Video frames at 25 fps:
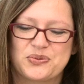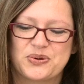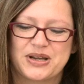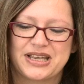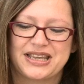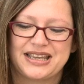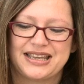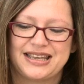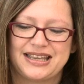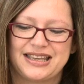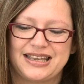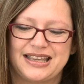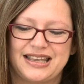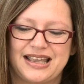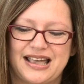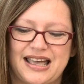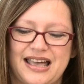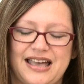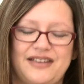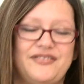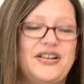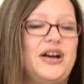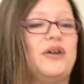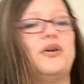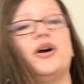We
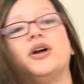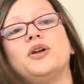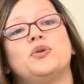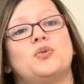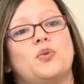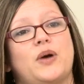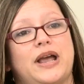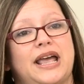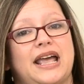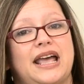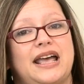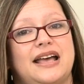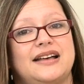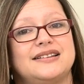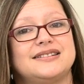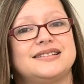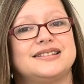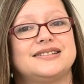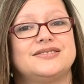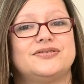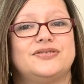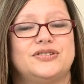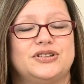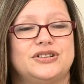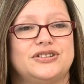have our own warehouse
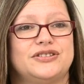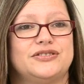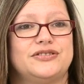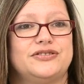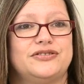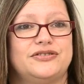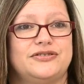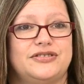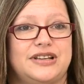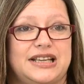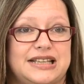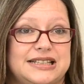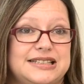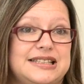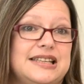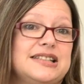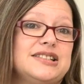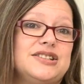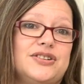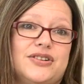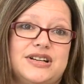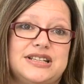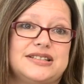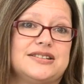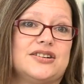full of
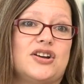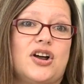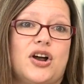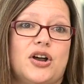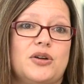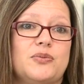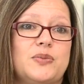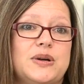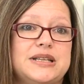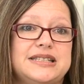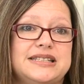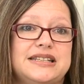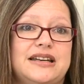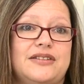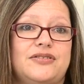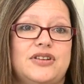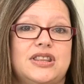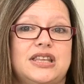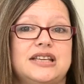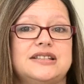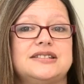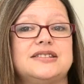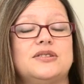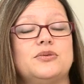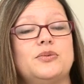accessories and homewares and
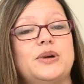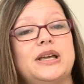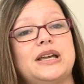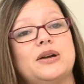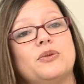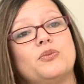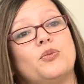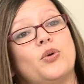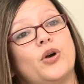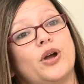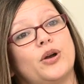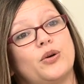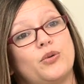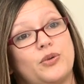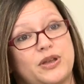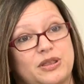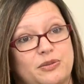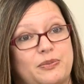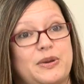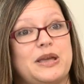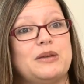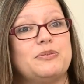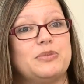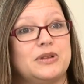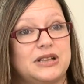everything, so we can work
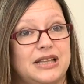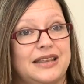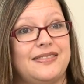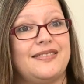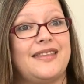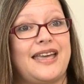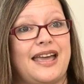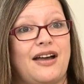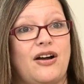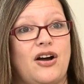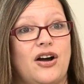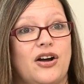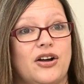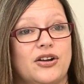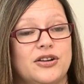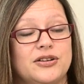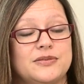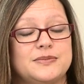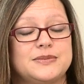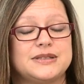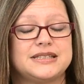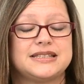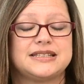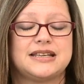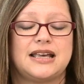with people in their
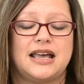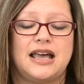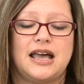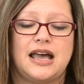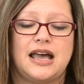homes.